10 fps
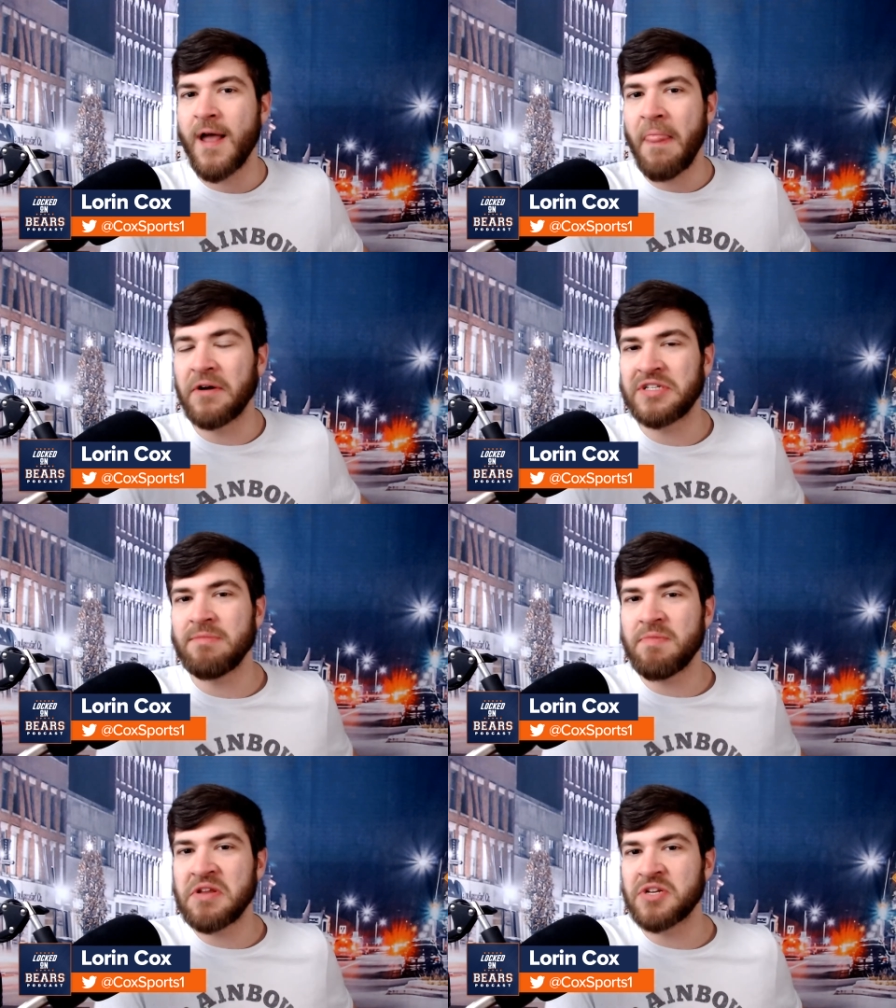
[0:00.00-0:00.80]
there
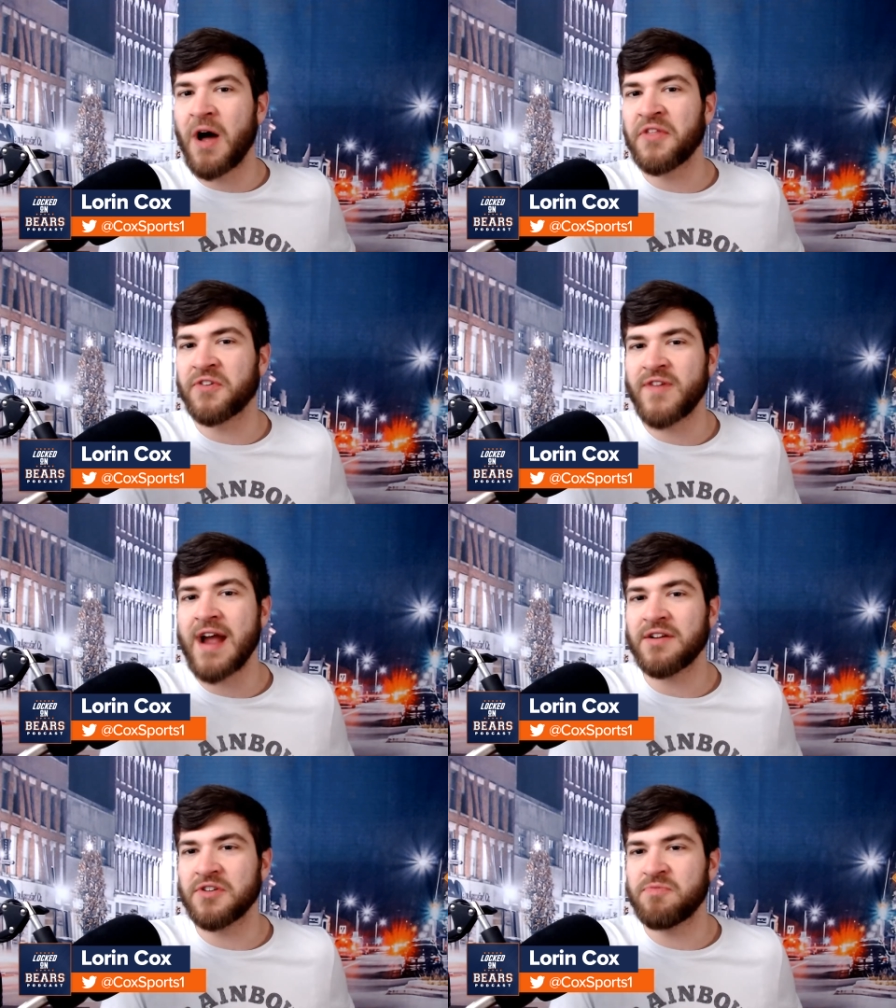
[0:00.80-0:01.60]
seemed to be some other
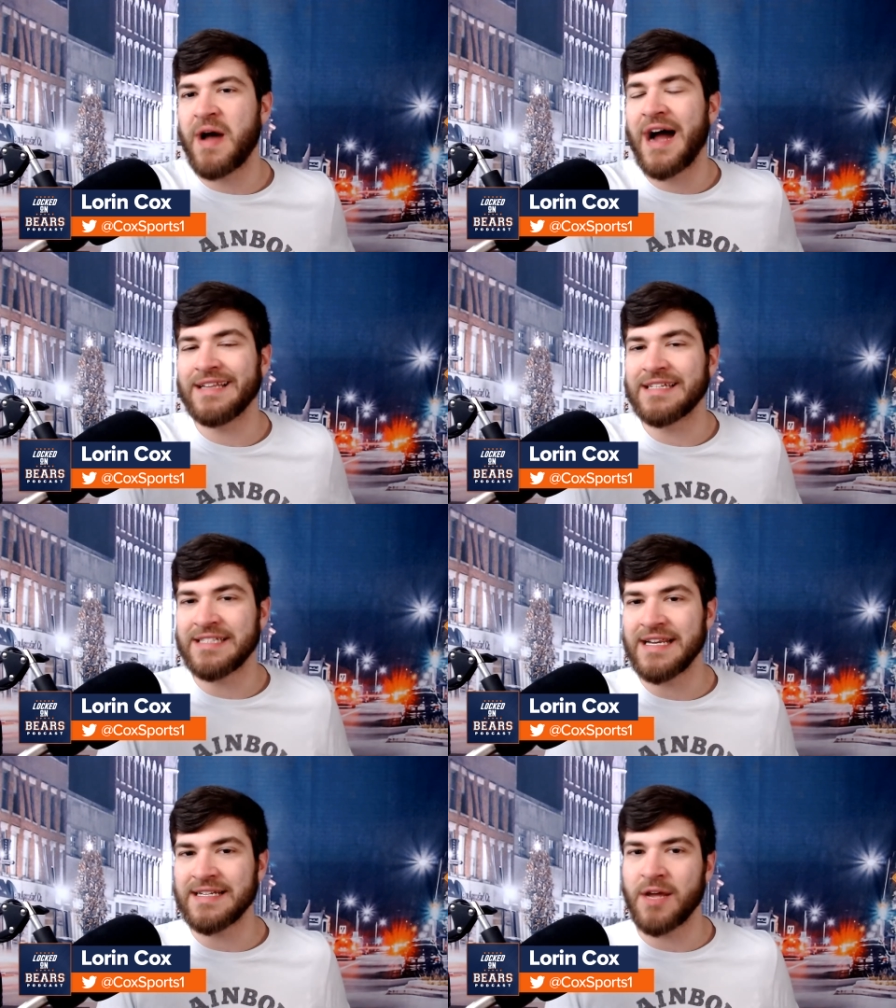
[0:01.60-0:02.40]
factors behind the
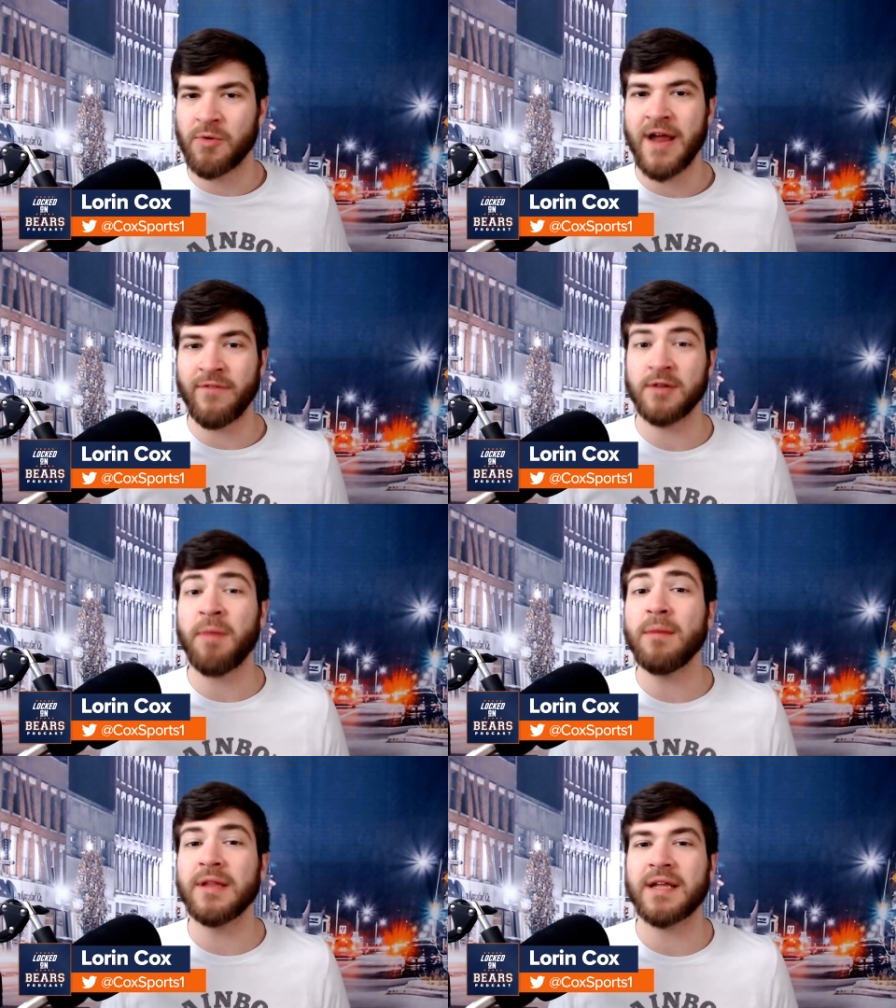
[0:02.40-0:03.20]
scenes that were not very
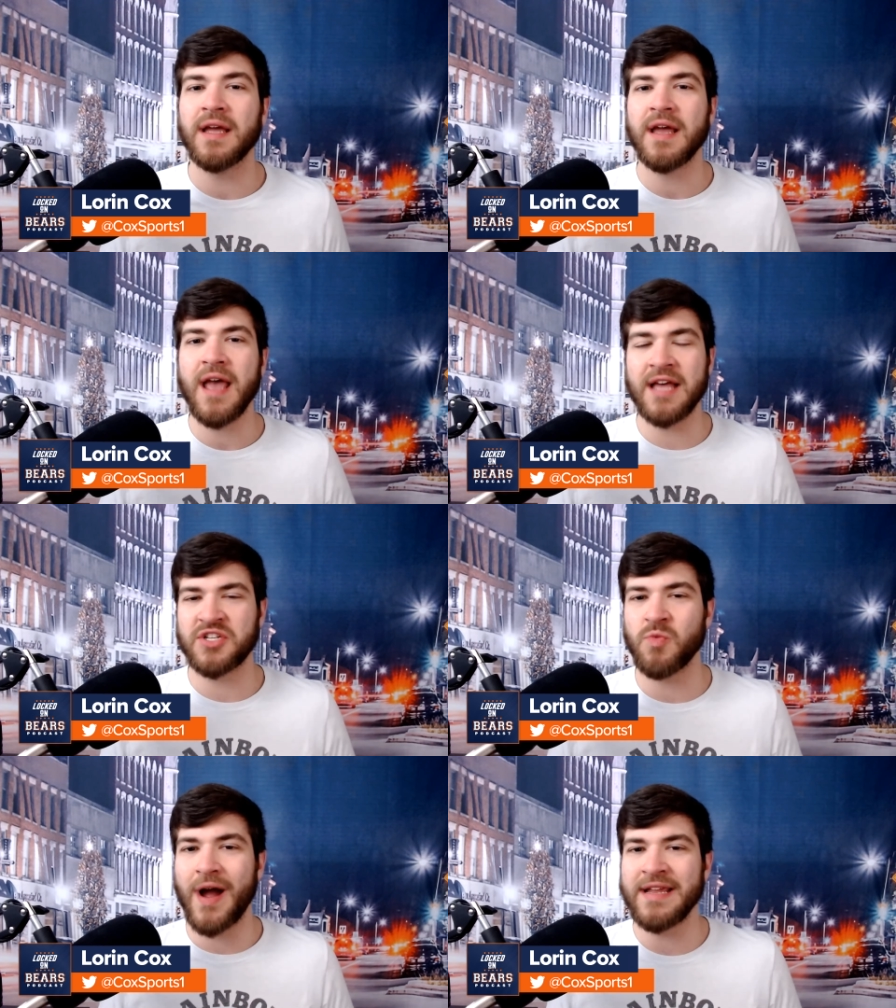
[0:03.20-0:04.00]
public
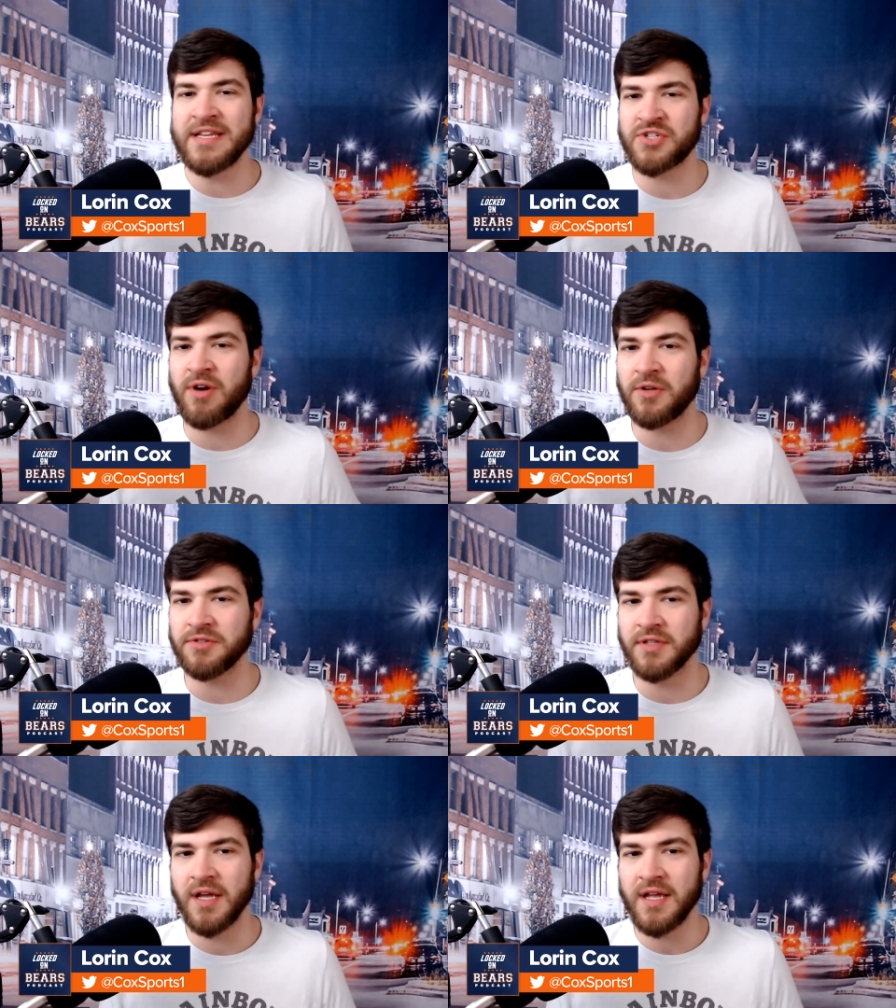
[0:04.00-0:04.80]
as to why he
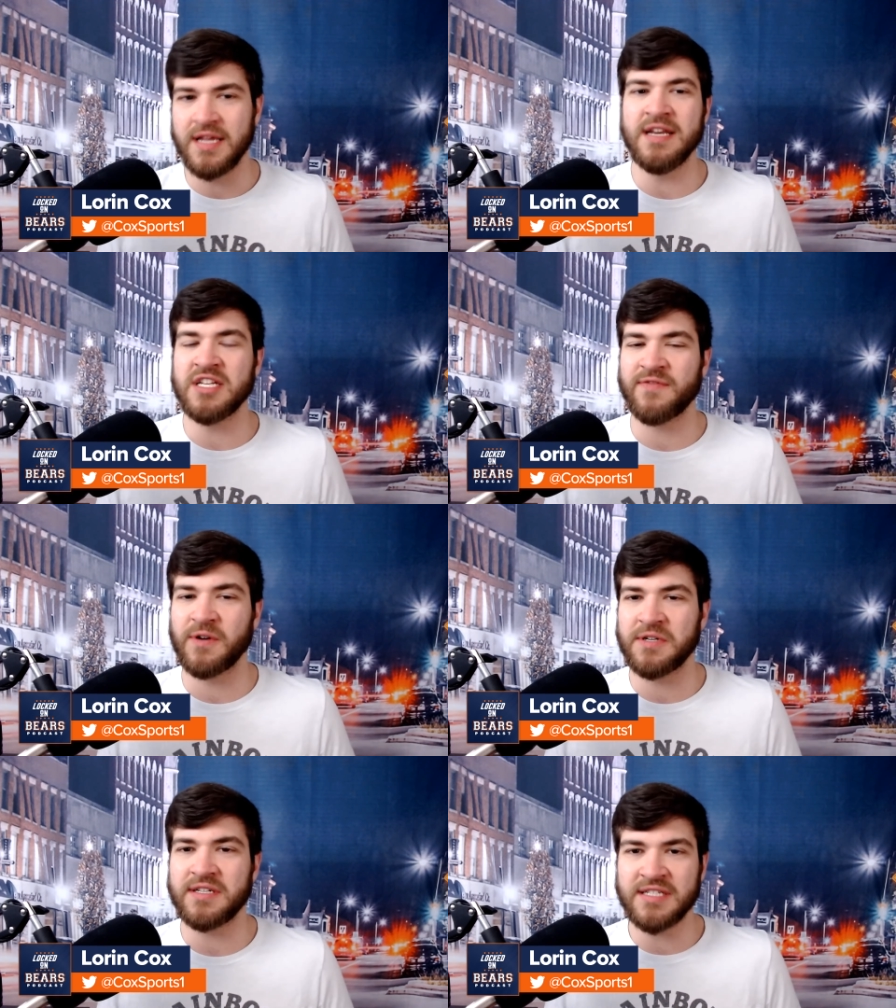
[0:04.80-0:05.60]
struggled in his
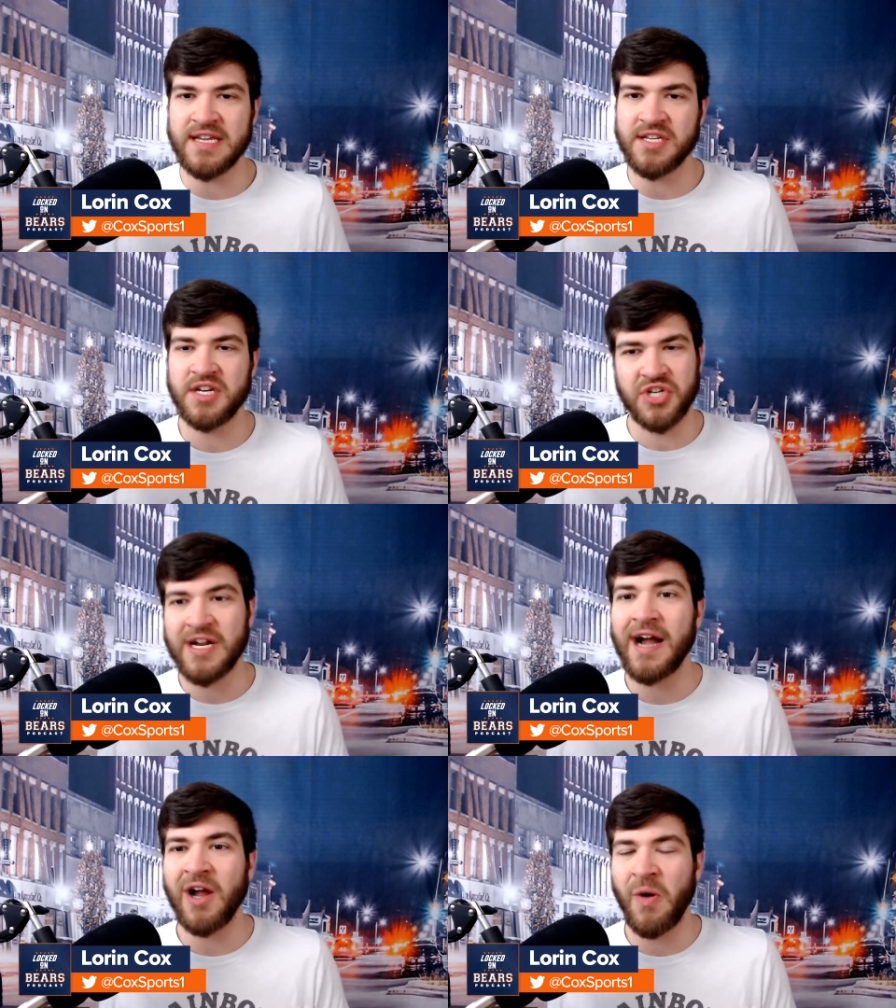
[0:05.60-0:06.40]
first season in
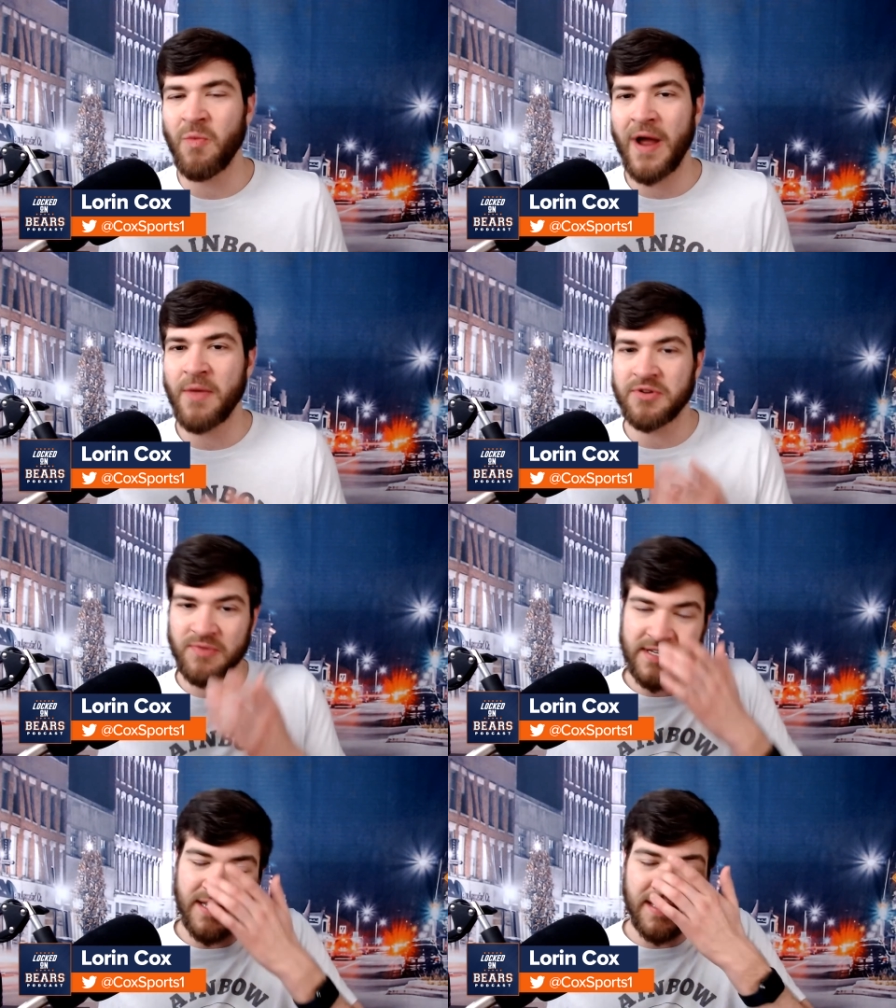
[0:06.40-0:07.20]
Chicago and why there was
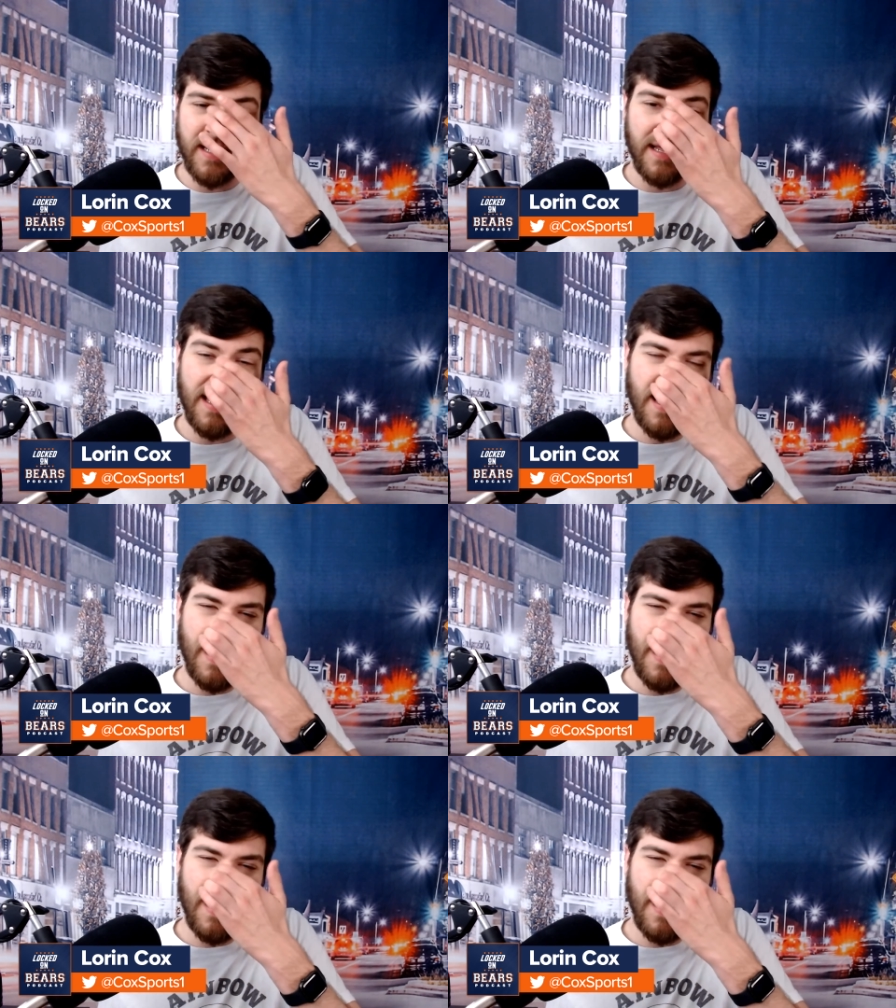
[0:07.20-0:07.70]
reason to think,